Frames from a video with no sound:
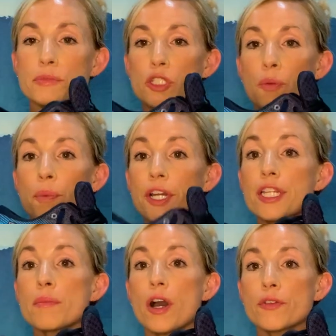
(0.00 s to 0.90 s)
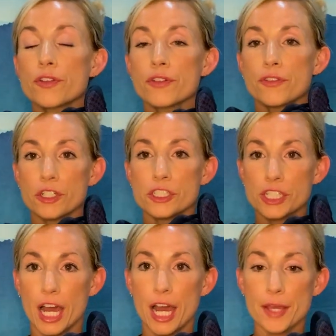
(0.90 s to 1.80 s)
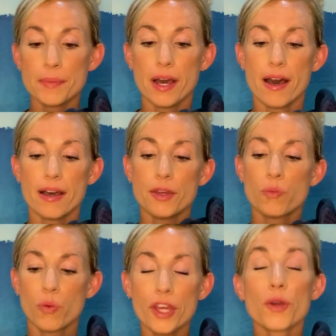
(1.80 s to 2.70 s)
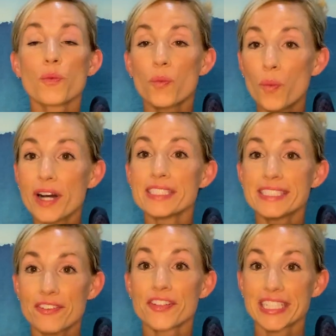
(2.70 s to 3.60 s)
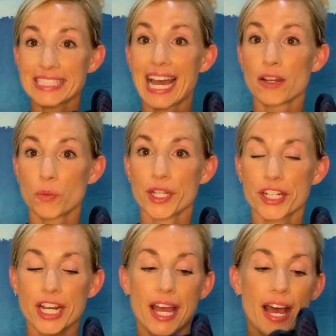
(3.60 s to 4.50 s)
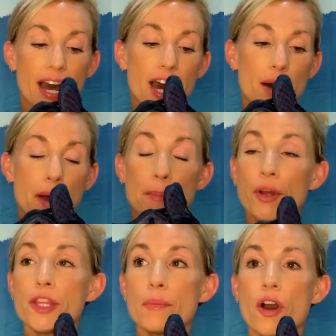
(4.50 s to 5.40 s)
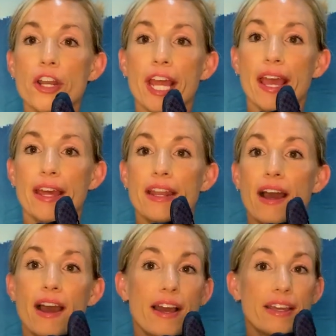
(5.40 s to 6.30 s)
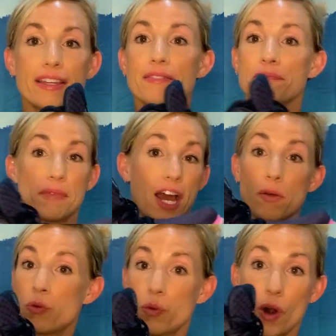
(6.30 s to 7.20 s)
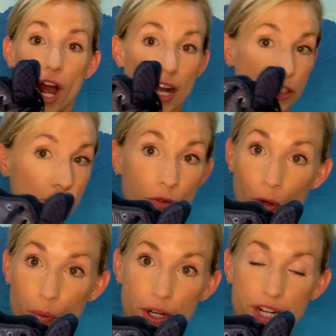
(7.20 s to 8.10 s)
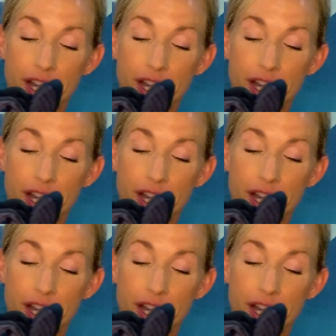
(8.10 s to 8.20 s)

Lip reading: So putting them on for the first time, it was definitely a tad weird. I put them on and I rocked forward.